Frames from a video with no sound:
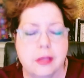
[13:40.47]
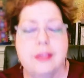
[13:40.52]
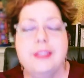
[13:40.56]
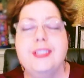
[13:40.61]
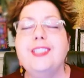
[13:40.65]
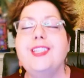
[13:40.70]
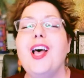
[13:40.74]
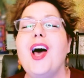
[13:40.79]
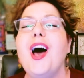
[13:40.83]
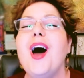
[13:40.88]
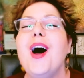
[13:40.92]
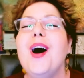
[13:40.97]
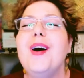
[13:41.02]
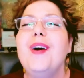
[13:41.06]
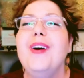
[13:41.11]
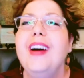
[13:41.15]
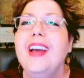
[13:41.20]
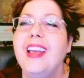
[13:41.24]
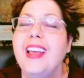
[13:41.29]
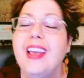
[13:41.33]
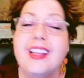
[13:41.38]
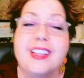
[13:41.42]
So
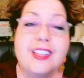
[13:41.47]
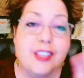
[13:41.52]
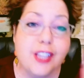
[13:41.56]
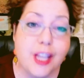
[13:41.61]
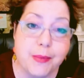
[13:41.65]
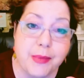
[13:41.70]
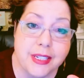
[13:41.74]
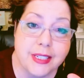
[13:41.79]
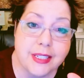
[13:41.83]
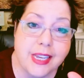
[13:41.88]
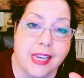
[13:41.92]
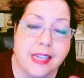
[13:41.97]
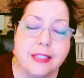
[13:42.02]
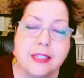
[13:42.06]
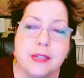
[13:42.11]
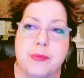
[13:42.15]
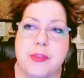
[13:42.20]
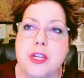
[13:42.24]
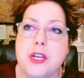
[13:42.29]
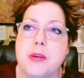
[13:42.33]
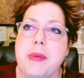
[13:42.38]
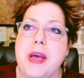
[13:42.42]
let me say
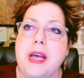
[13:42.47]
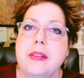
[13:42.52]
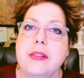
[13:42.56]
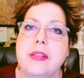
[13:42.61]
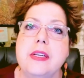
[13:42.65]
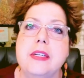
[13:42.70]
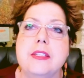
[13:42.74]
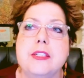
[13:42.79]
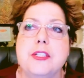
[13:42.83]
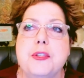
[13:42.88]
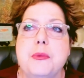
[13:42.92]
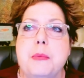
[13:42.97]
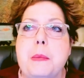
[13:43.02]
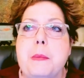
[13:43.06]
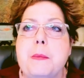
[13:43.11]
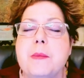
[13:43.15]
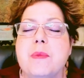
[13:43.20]
something about this.